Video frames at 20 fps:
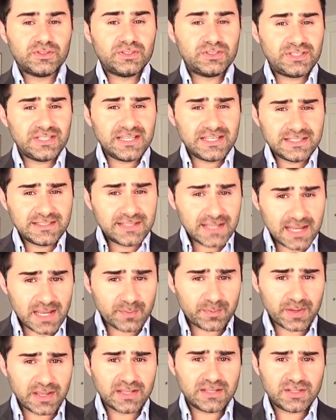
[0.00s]
dig
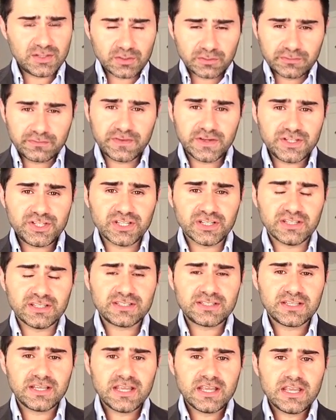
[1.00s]
deep into your
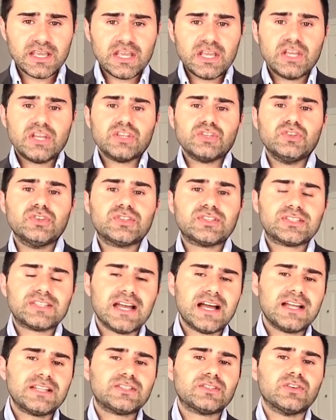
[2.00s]
visions, you
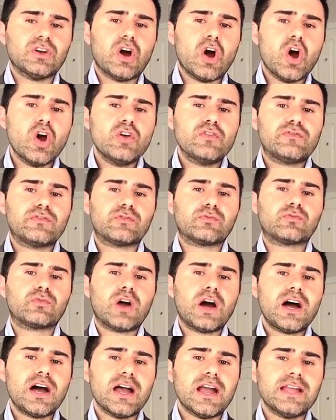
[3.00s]
start to
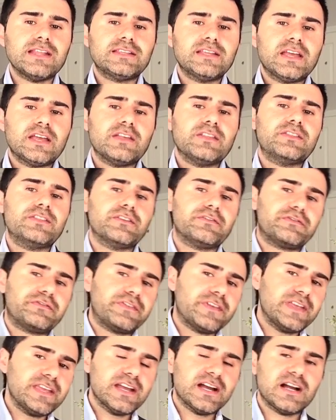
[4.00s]
override the
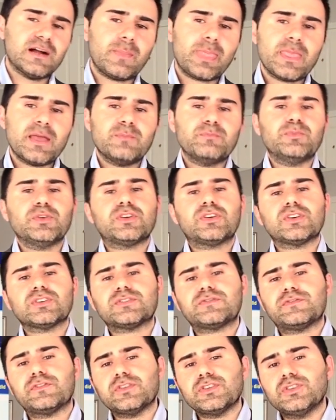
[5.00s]
fear, because
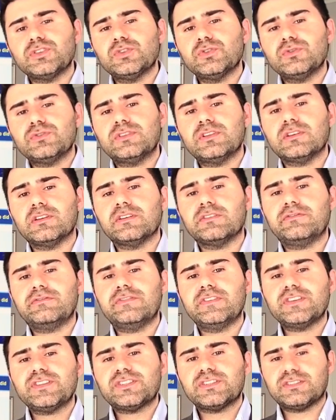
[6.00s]
for you, the
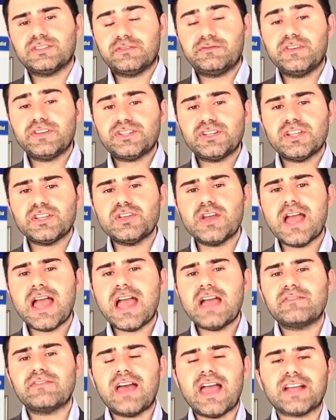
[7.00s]
vision that you
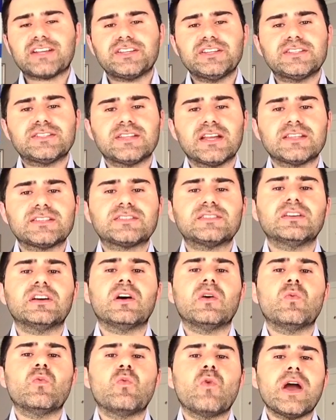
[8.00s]
have actually starts to
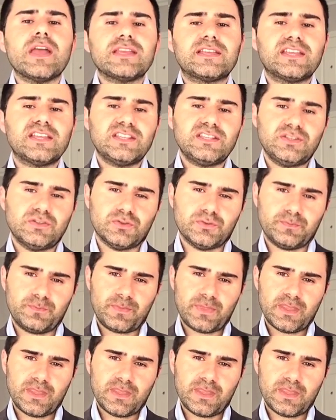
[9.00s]
awaken you.